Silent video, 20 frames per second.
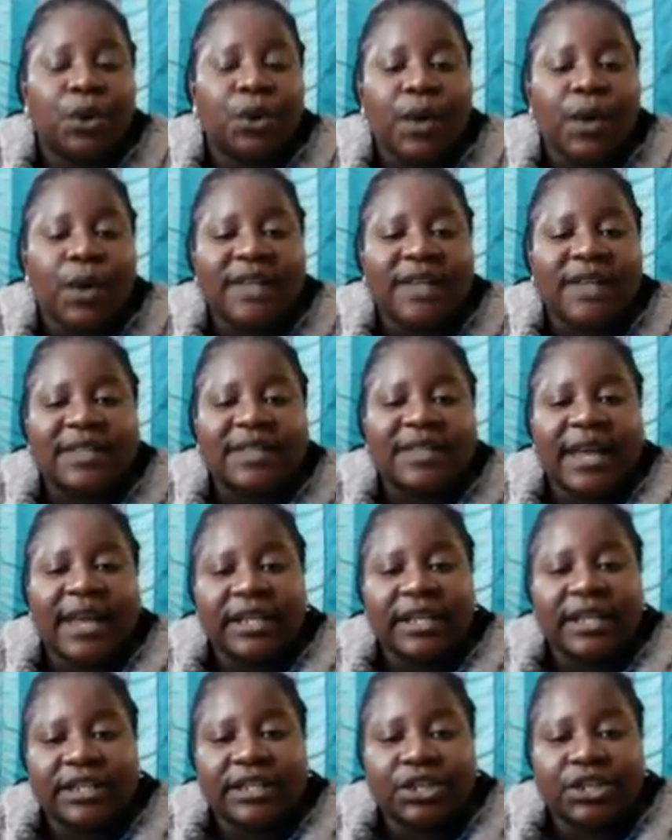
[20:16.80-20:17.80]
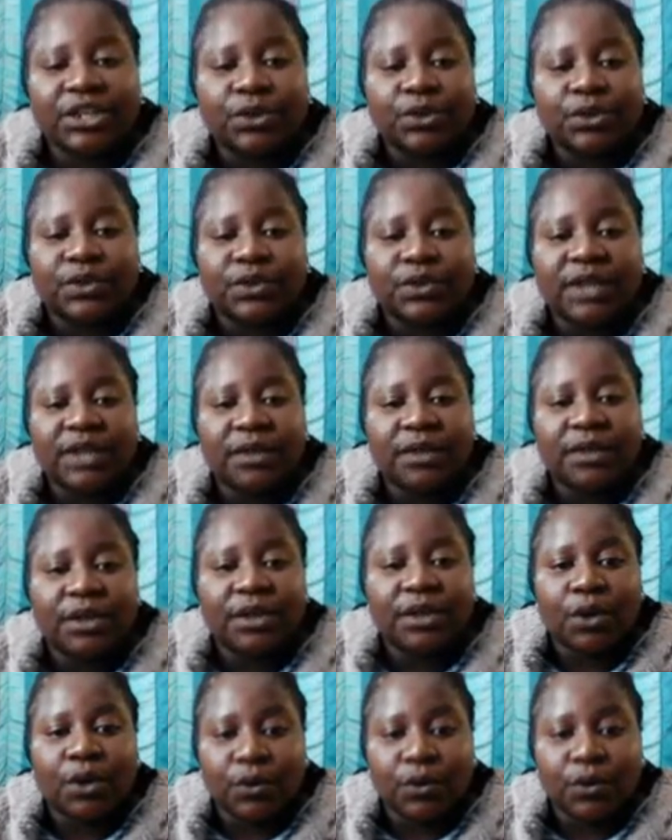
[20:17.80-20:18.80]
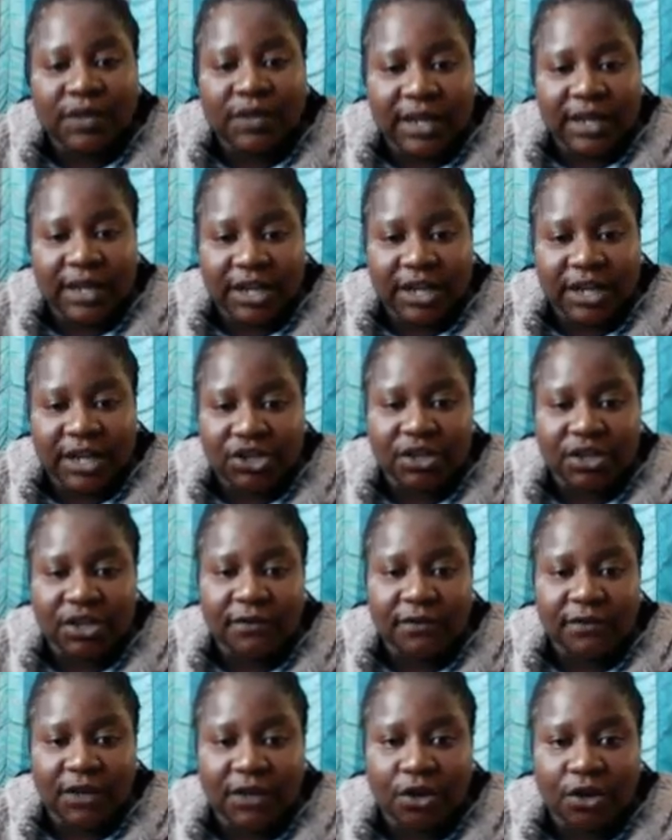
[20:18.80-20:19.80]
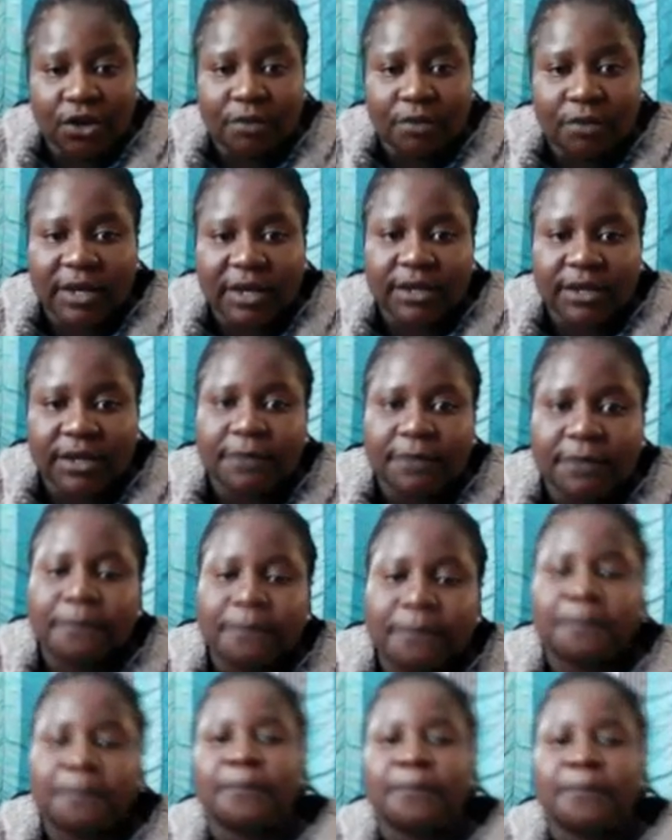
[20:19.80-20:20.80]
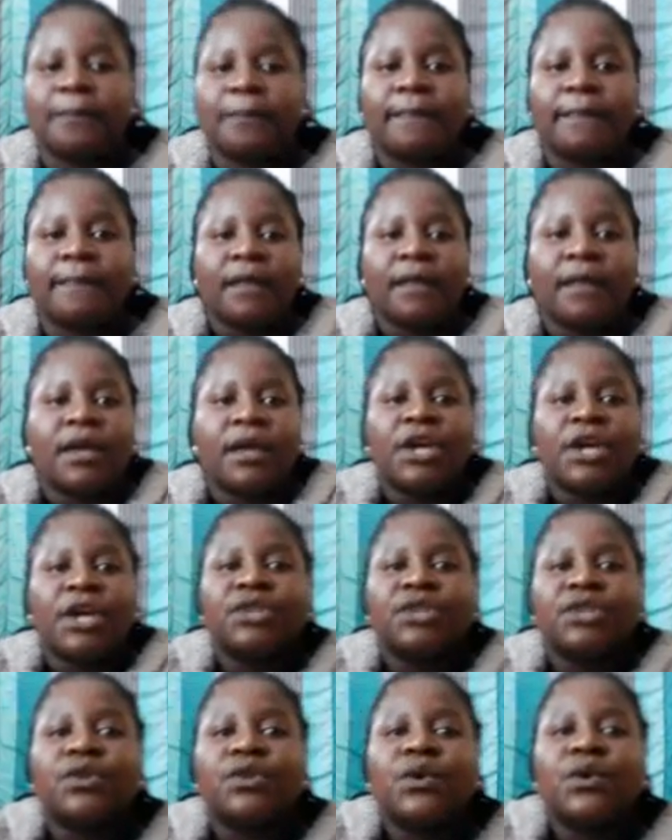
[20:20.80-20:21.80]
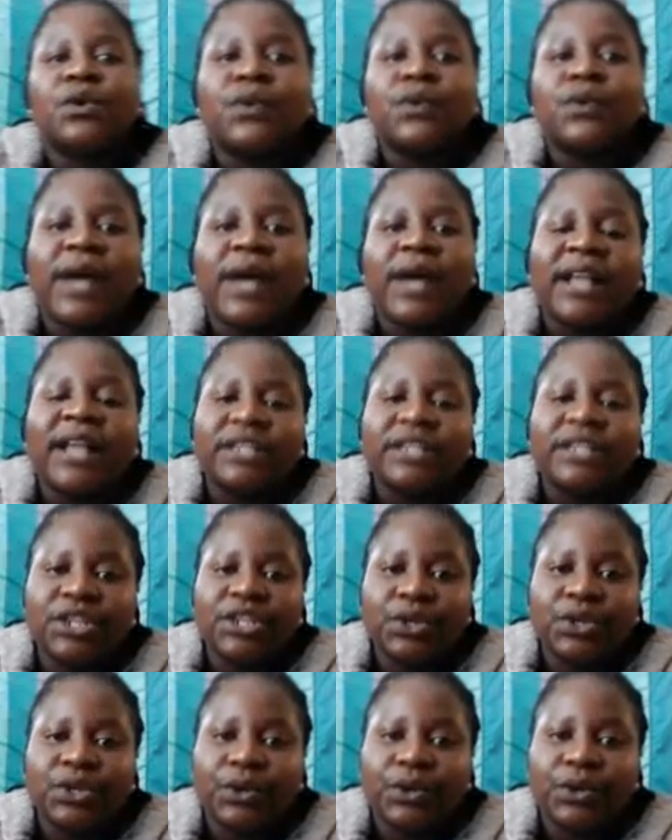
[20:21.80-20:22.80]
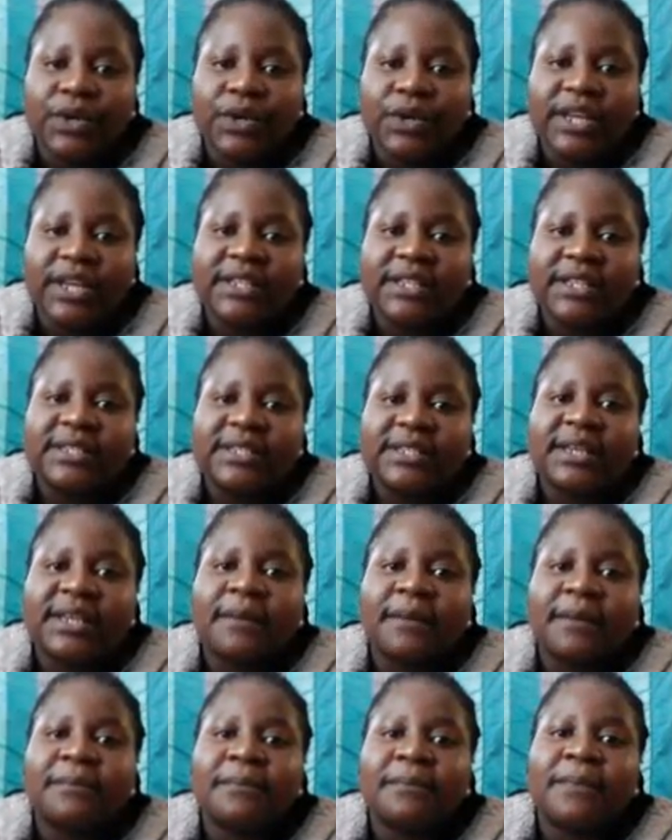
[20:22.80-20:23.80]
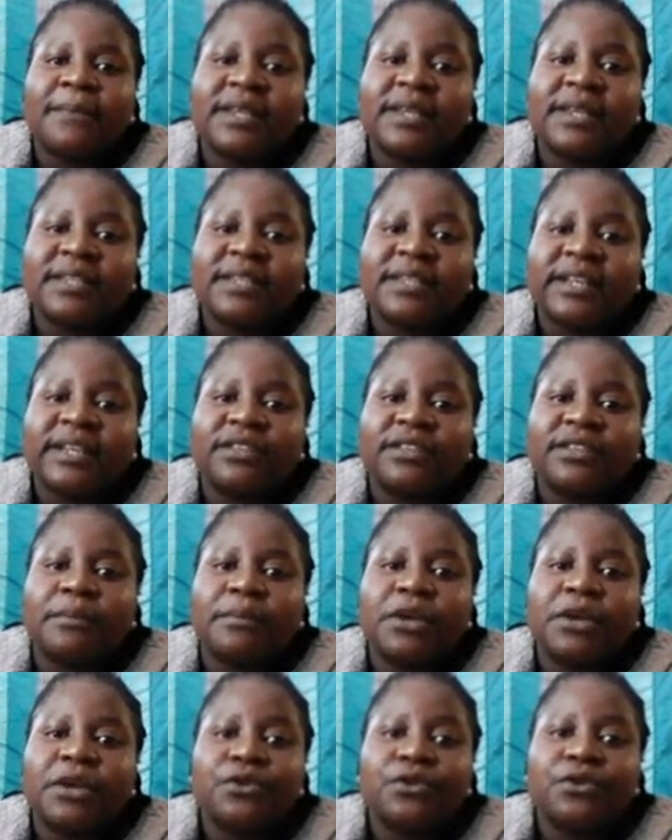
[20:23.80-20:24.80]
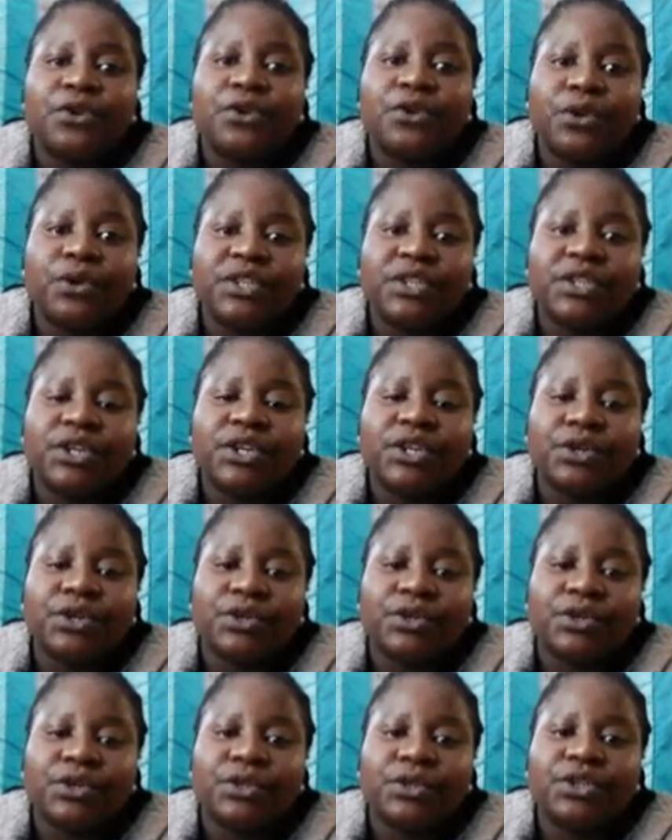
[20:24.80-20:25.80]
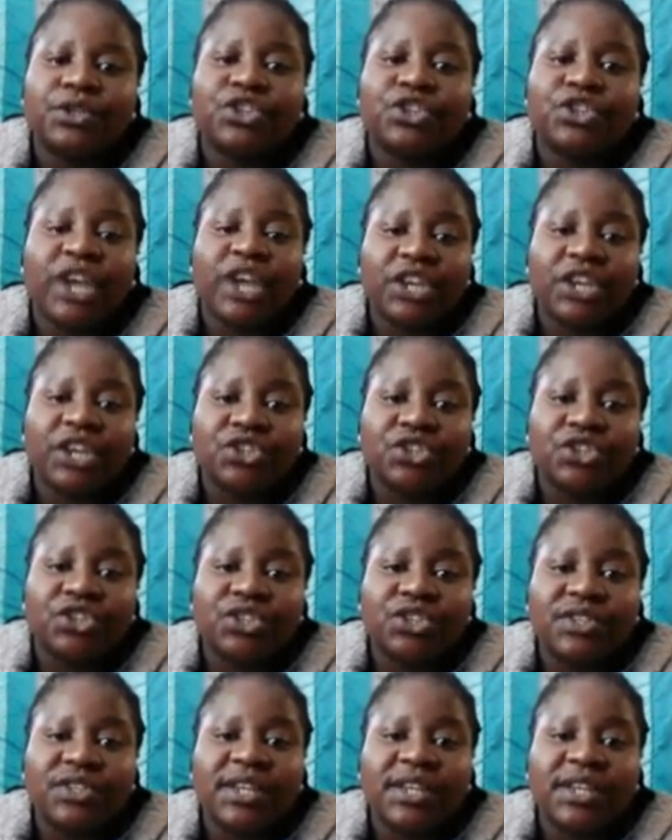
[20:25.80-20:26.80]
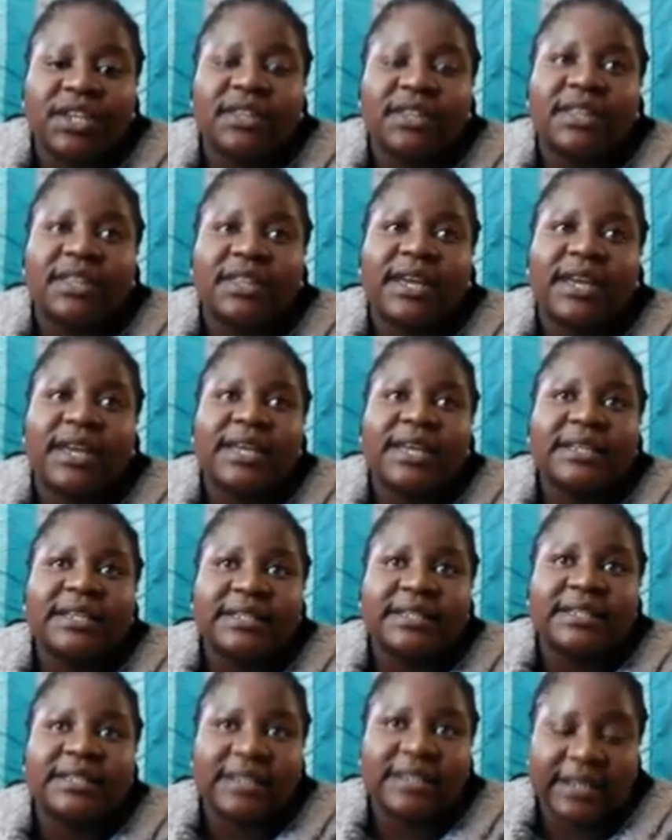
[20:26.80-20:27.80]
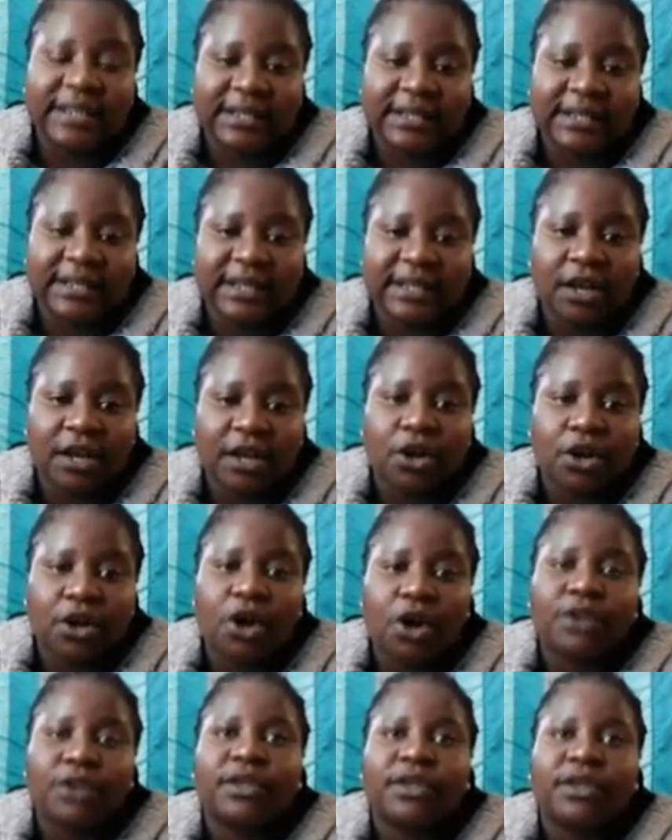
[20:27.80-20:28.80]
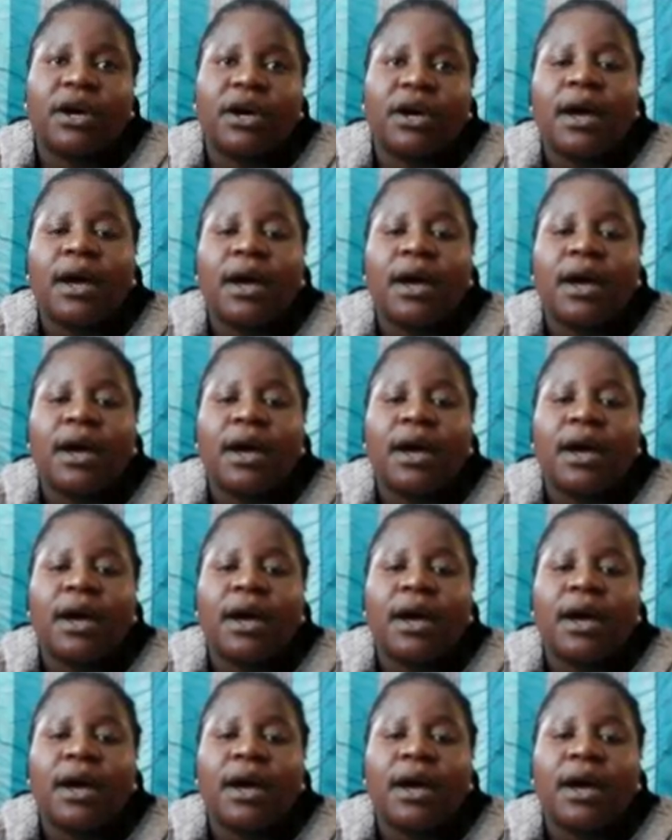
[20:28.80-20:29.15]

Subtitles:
as the El Niño Southern Oscillation phenomenon. So El Niño is basically the periodical changes in the easterlies along the